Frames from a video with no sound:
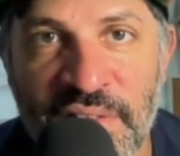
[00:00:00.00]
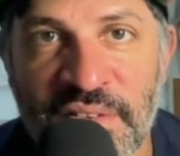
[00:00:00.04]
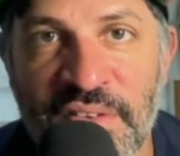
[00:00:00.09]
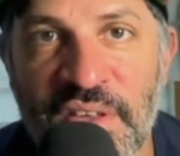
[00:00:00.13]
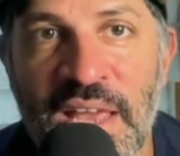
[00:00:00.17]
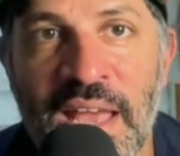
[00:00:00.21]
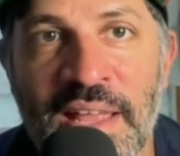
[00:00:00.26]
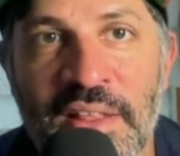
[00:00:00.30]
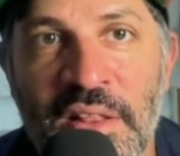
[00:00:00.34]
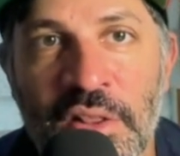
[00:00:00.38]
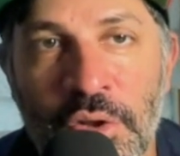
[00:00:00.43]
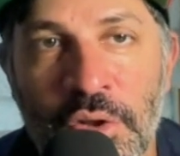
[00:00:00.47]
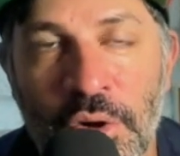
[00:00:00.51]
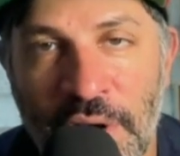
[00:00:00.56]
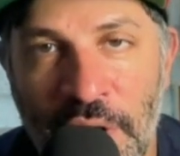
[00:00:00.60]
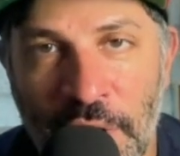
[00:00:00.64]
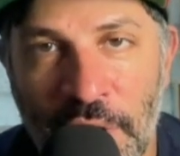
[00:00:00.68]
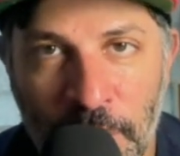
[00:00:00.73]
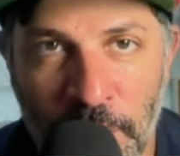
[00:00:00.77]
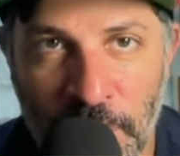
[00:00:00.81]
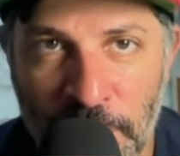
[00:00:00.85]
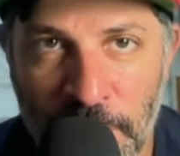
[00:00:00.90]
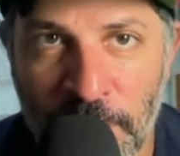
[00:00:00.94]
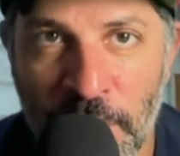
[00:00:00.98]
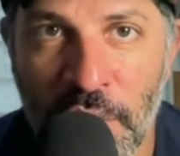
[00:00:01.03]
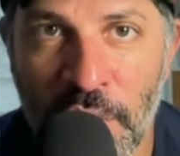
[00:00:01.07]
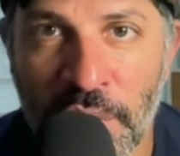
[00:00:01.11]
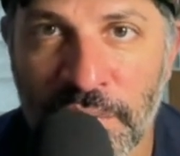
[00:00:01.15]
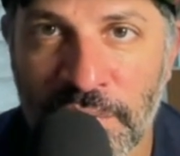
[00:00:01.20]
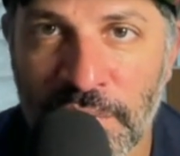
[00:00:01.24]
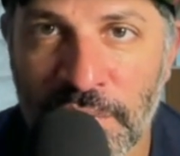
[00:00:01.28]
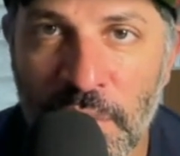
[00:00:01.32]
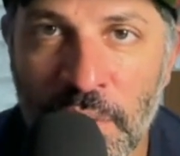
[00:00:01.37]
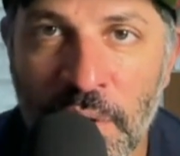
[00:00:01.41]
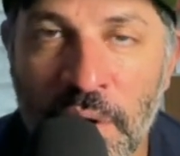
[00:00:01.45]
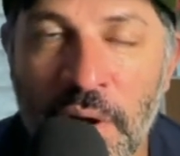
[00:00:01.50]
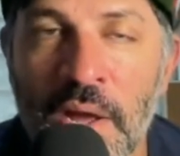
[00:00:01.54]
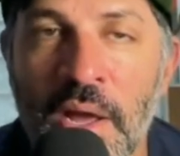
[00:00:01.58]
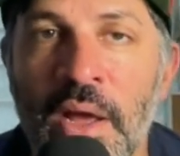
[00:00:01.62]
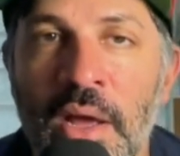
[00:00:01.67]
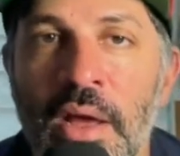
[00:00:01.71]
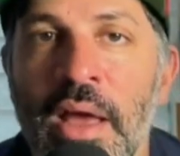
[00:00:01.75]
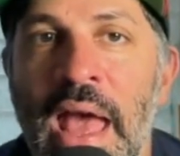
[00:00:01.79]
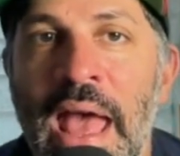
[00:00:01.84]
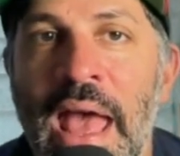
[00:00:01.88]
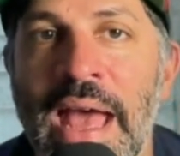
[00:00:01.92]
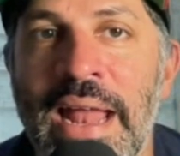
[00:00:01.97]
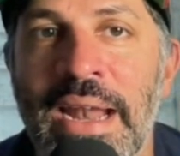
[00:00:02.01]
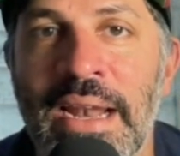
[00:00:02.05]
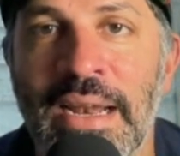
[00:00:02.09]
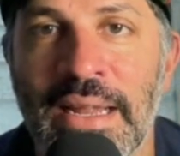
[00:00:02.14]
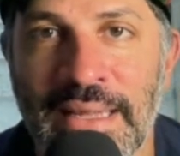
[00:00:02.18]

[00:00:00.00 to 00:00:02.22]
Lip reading: He had to learn how to put the ball on the floor and